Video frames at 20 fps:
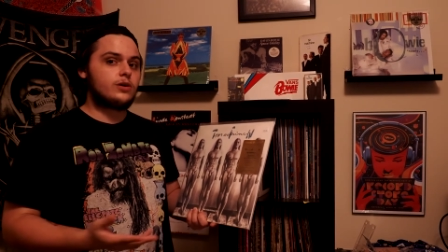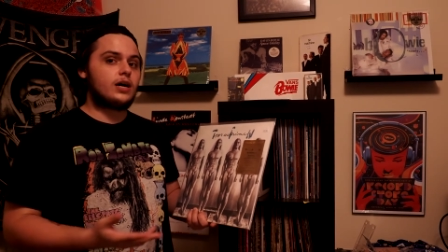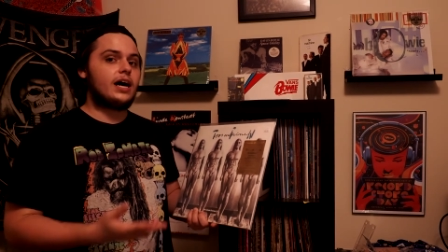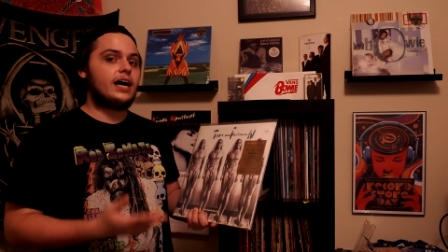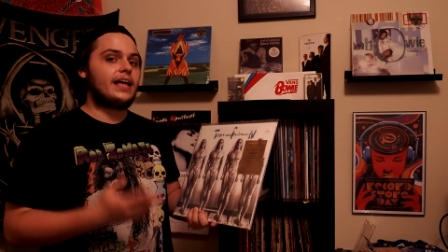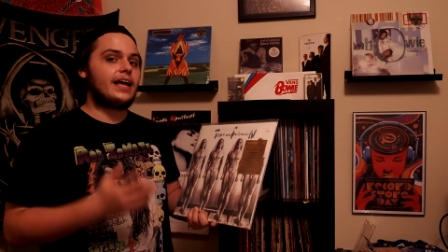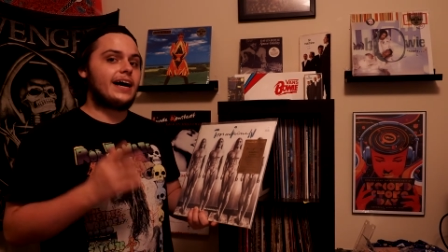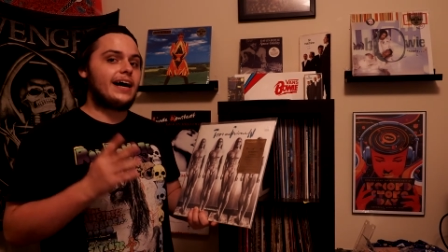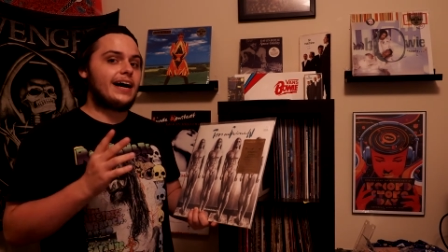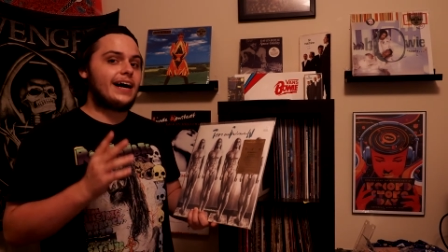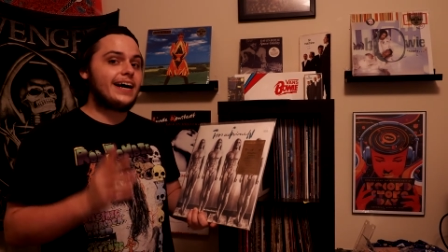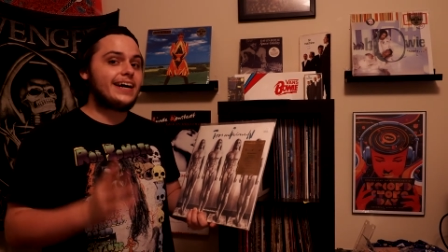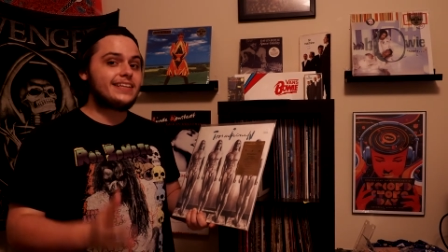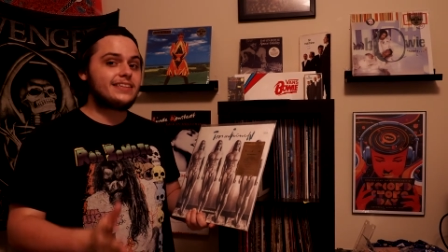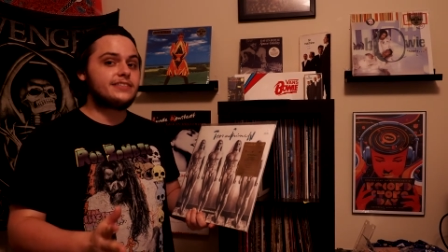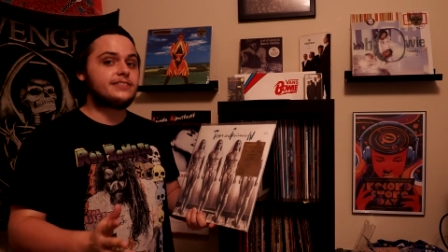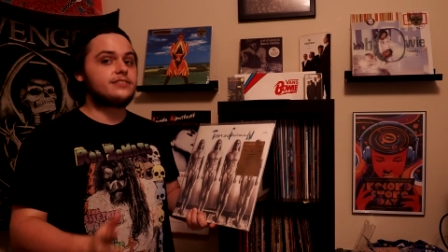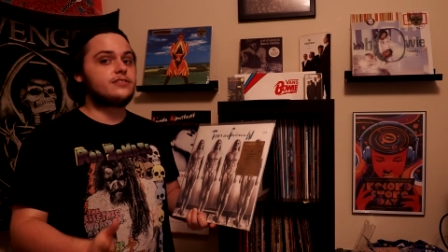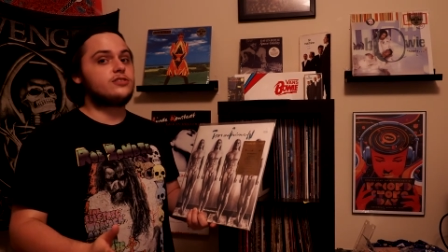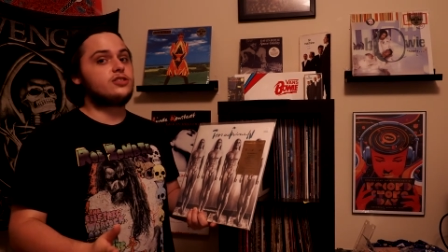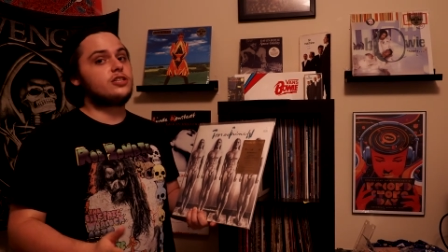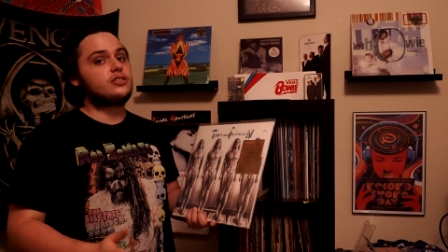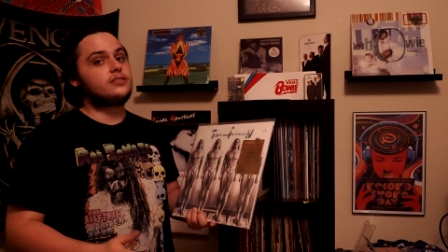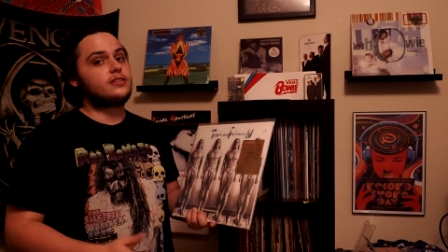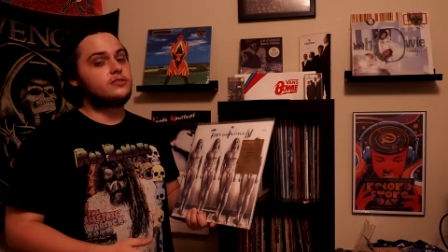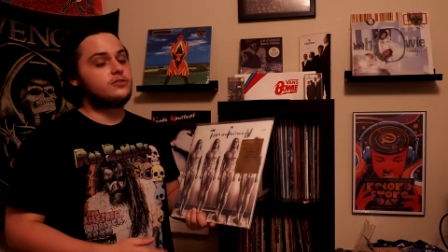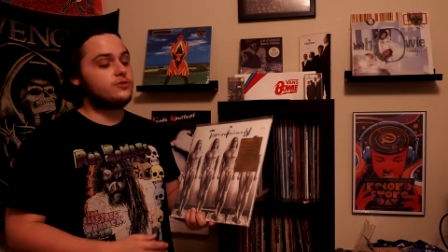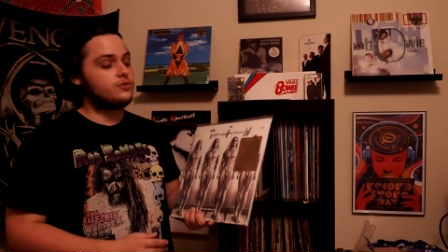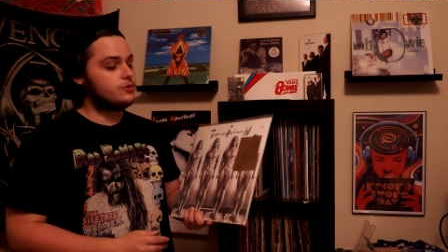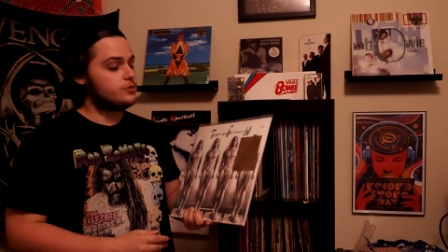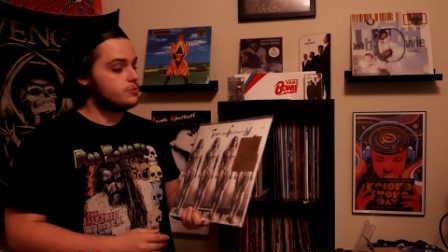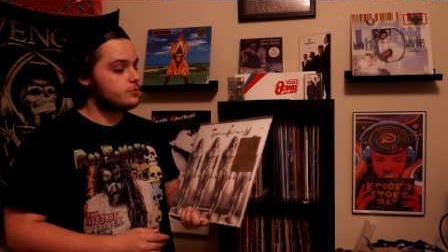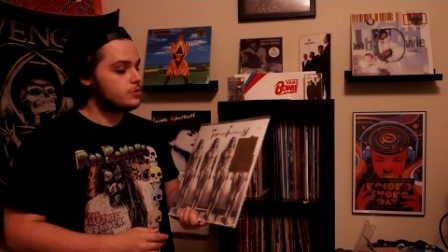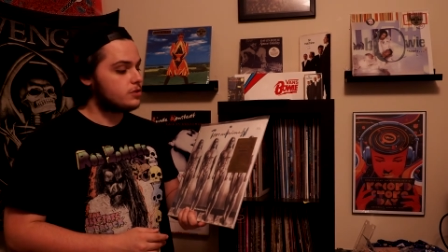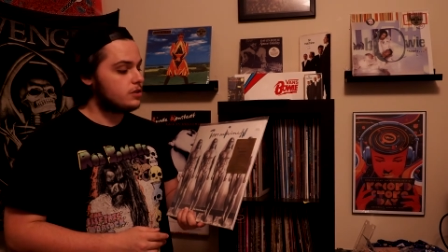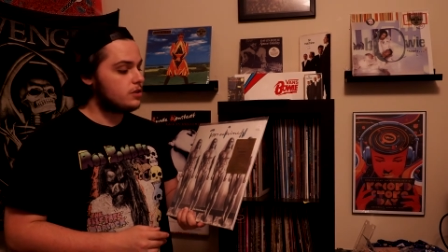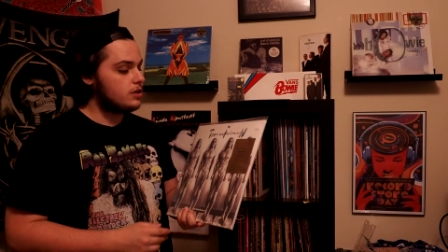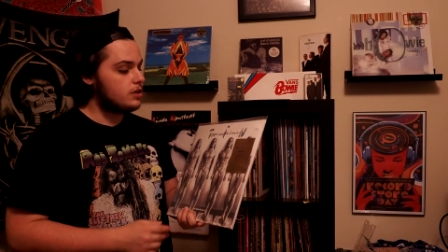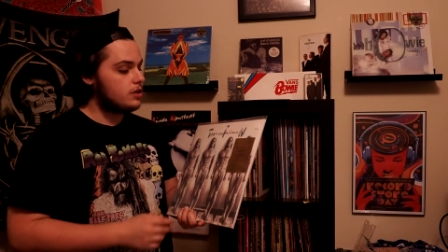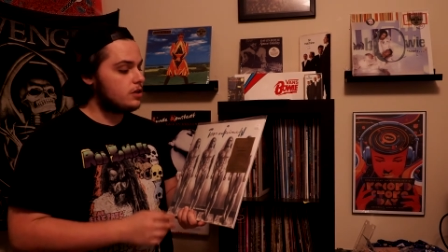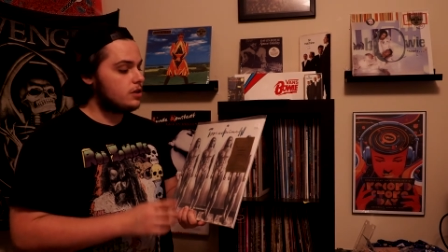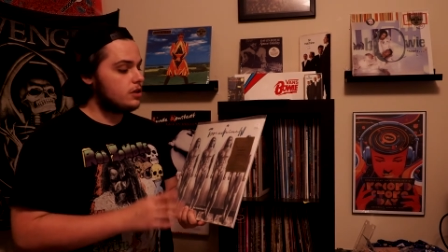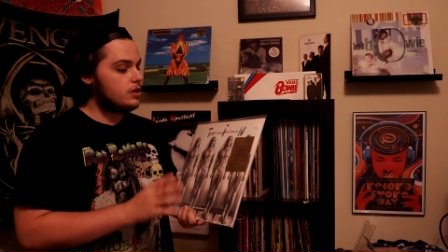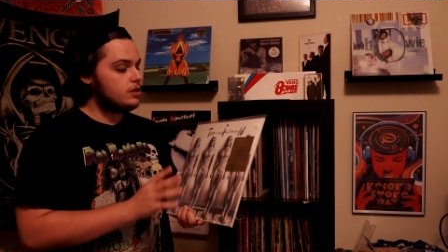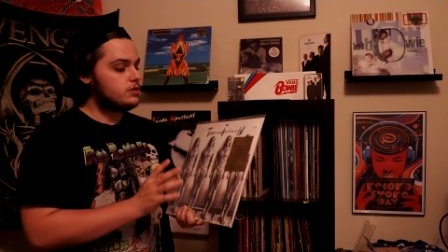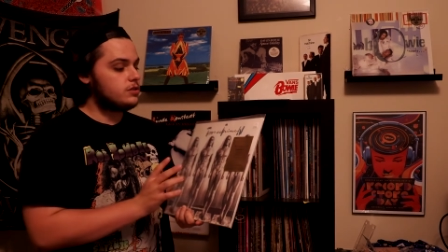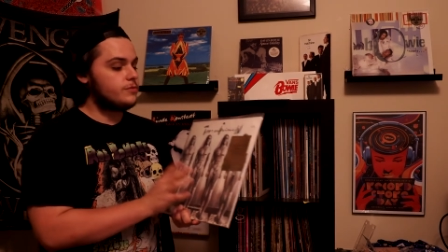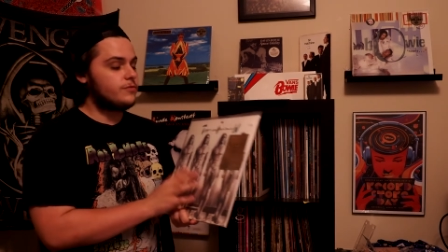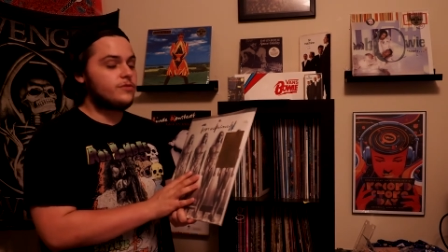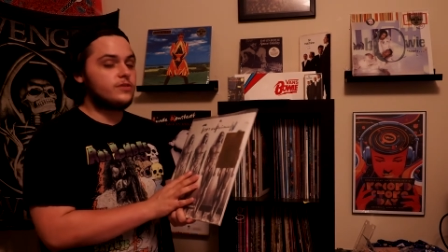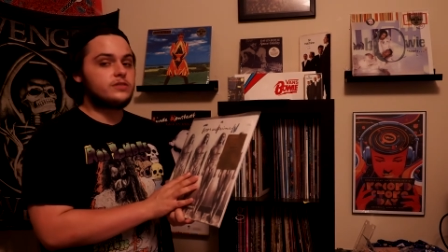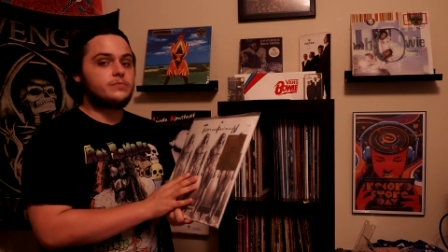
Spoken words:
I highly suggest that you do. Some of his